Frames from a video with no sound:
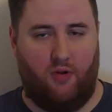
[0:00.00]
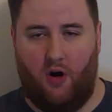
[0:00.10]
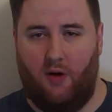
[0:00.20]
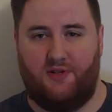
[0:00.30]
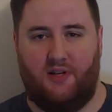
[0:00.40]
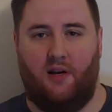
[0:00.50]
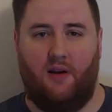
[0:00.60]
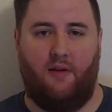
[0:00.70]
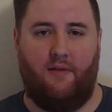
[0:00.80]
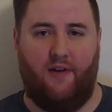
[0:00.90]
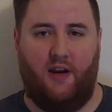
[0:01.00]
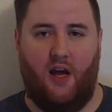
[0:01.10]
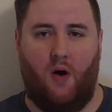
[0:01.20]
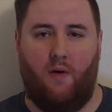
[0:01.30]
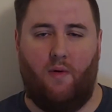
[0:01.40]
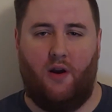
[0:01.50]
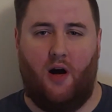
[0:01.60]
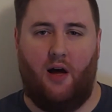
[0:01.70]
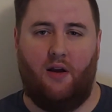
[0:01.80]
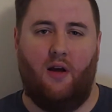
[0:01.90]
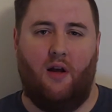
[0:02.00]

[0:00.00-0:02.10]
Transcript: blurbs and video and whatnot,